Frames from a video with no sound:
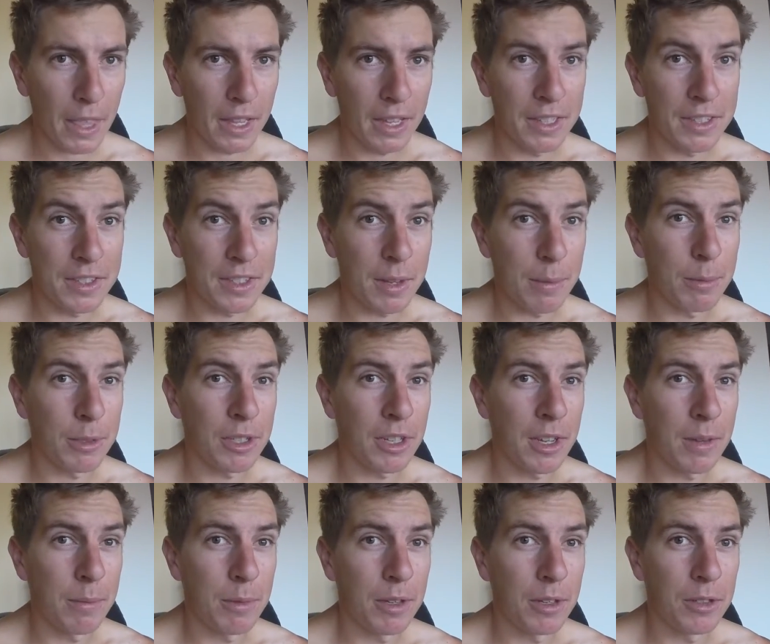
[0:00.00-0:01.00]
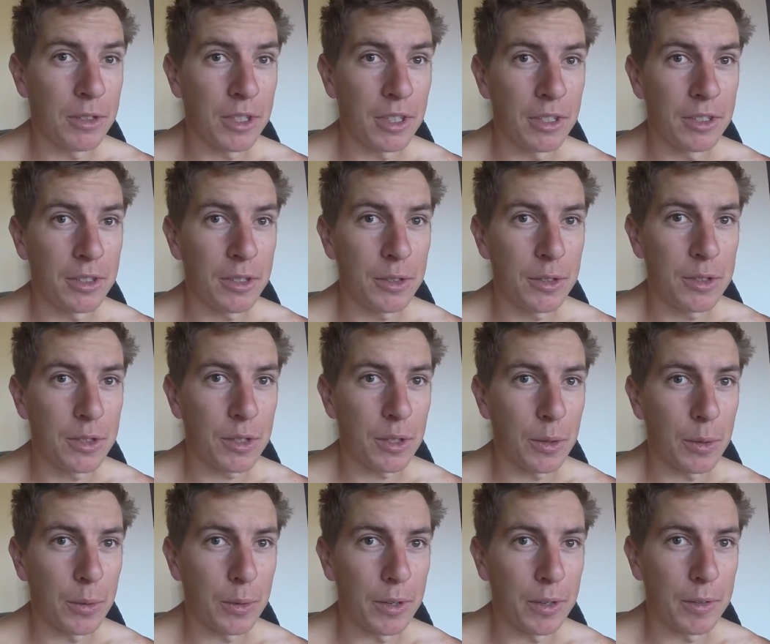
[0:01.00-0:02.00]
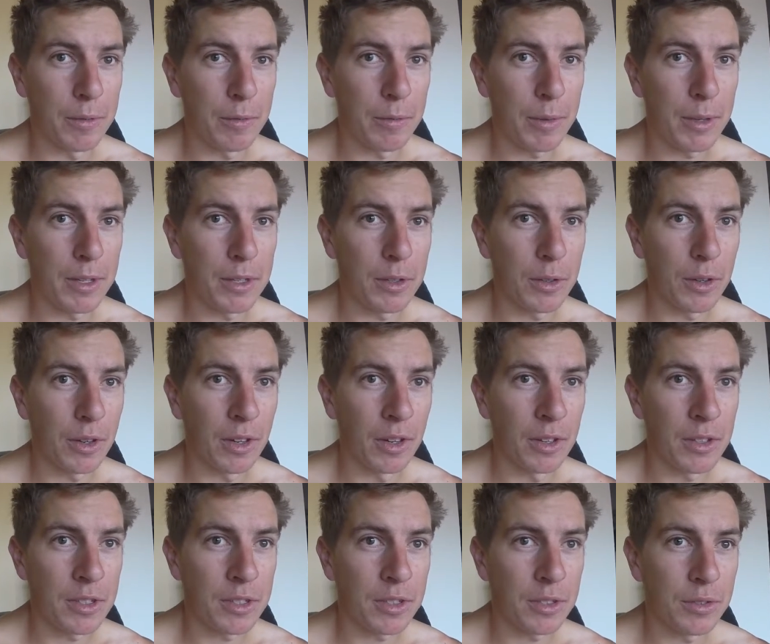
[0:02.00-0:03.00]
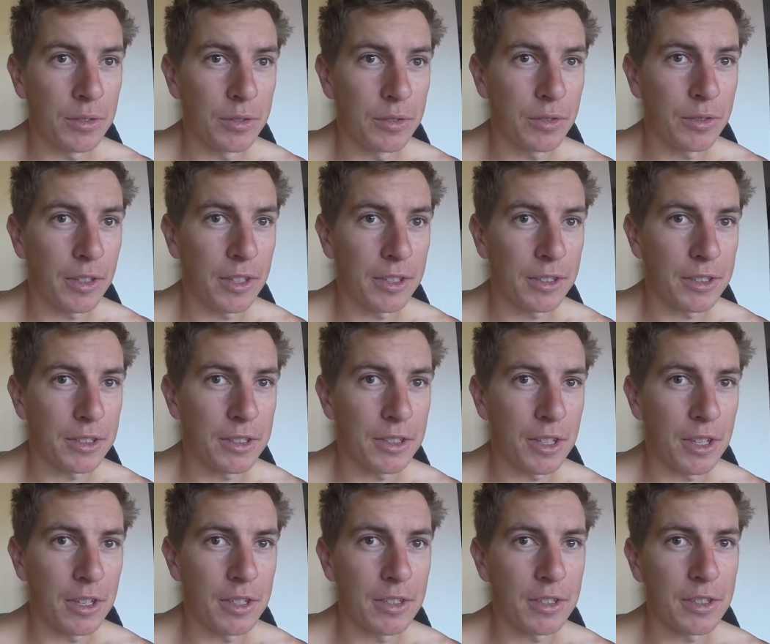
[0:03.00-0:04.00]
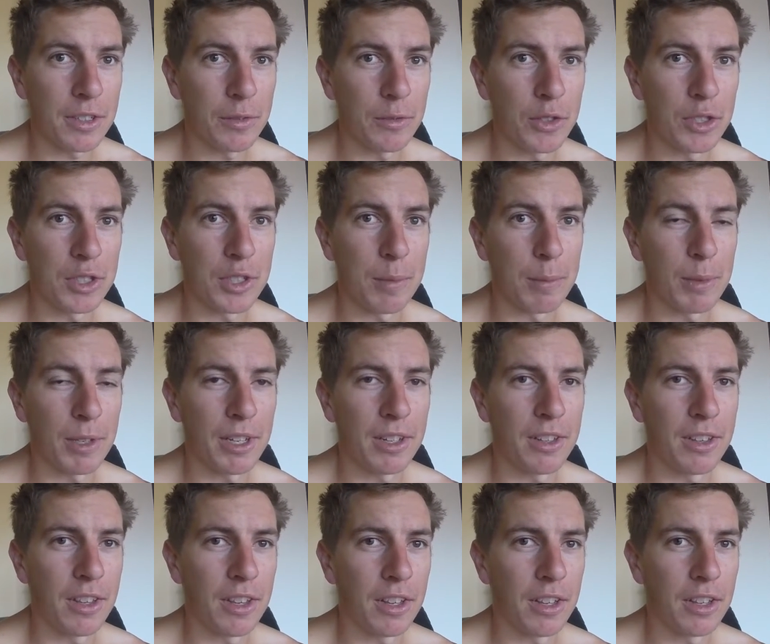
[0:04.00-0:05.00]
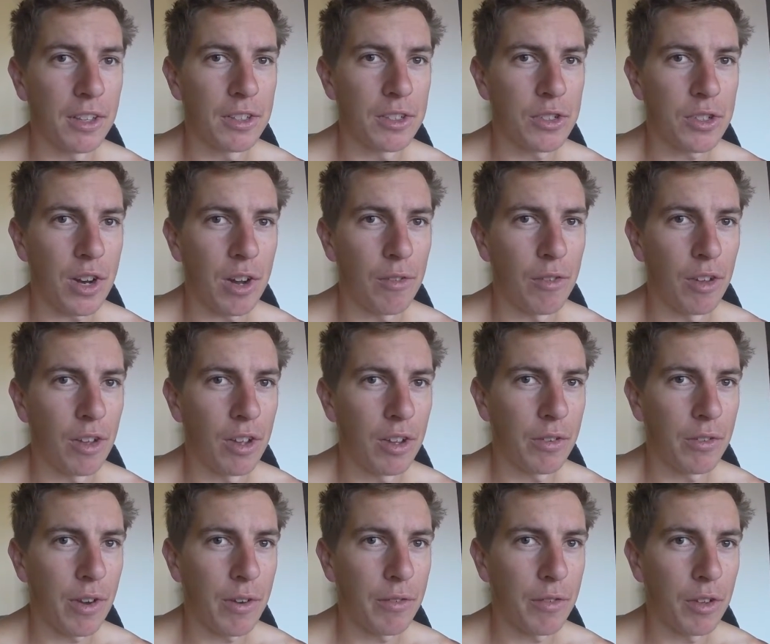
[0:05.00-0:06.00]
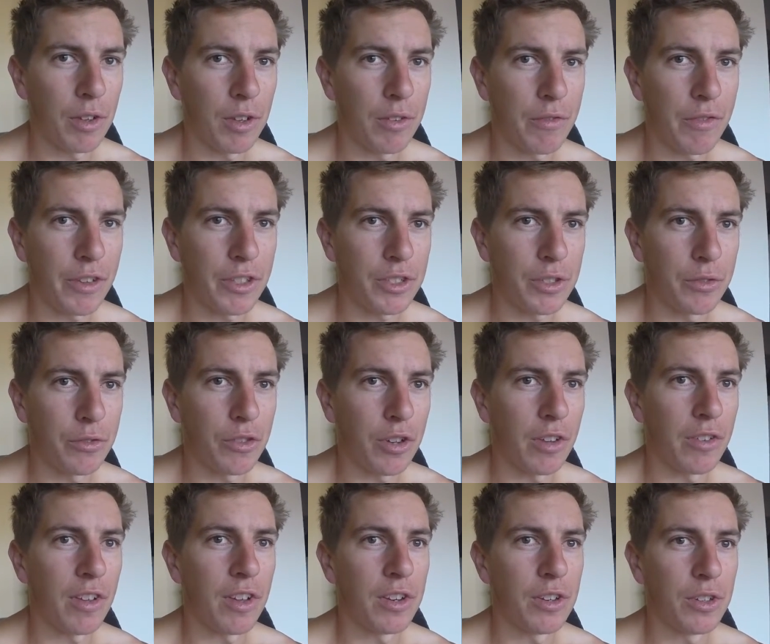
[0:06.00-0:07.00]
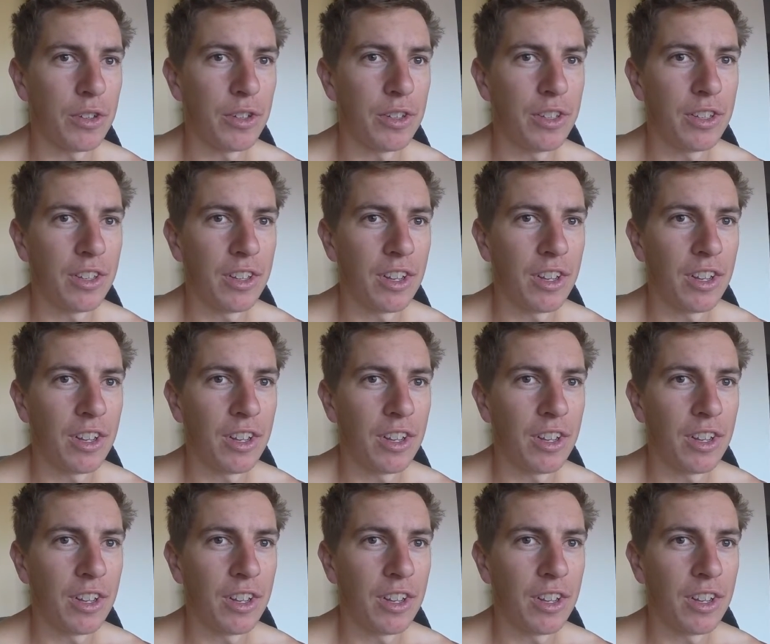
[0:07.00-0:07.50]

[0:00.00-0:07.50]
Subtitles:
It's summertime in New Zealand too, so I've been doing lots of exercise. I've just completed the Strava Rafa Festive 500